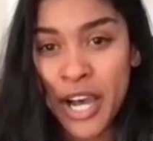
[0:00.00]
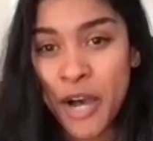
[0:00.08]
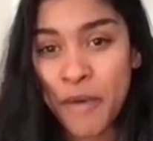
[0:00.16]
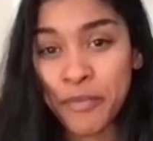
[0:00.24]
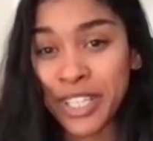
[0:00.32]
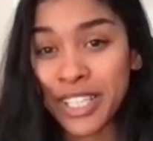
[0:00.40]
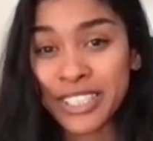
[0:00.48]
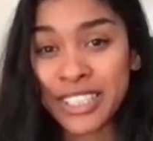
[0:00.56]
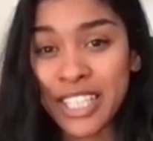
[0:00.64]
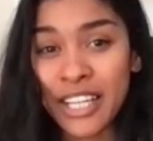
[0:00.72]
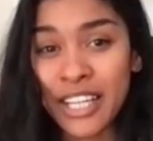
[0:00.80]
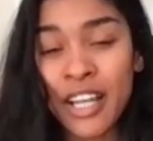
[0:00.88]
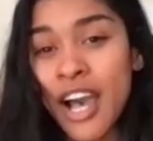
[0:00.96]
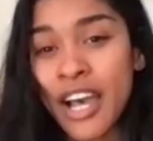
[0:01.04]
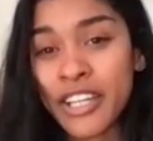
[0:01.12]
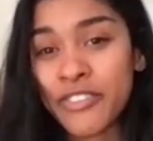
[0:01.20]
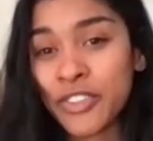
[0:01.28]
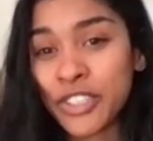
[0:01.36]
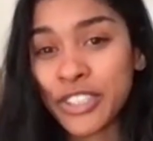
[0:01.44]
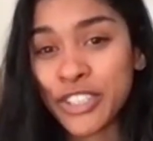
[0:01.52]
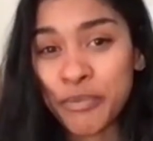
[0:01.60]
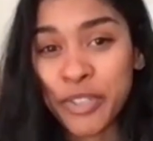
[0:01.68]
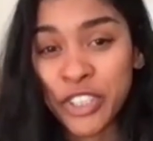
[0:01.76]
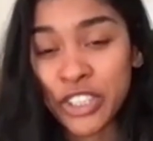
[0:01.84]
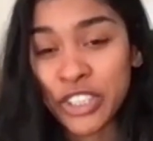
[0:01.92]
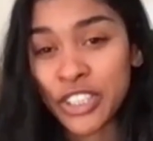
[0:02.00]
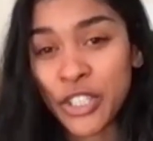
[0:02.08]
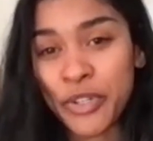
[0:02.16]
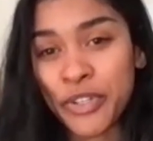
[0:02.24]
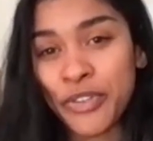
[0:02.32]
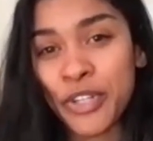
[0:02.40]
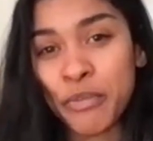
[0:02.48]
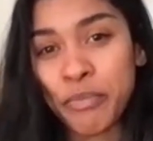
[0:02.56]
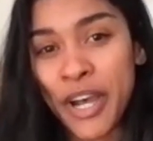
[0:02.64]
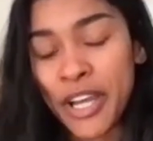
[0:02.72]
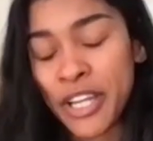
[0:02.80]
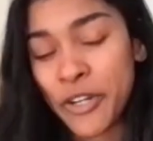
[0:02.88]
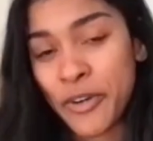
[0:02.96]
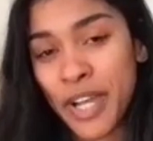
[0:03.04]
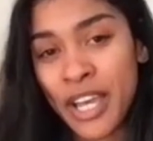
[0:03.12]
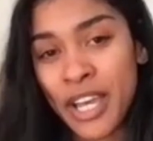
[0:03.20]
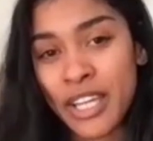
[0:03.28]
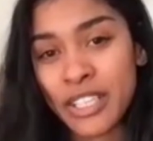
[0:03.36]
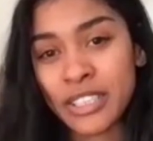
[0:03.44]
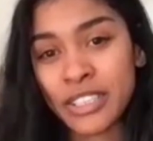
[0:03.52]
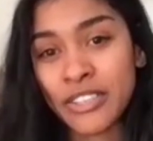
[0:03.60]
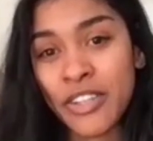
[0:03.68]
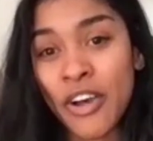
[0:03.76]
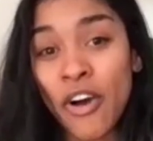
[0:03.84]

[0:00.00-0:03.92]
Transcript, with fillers: Um, like I said, I have learned so much just going through your bio and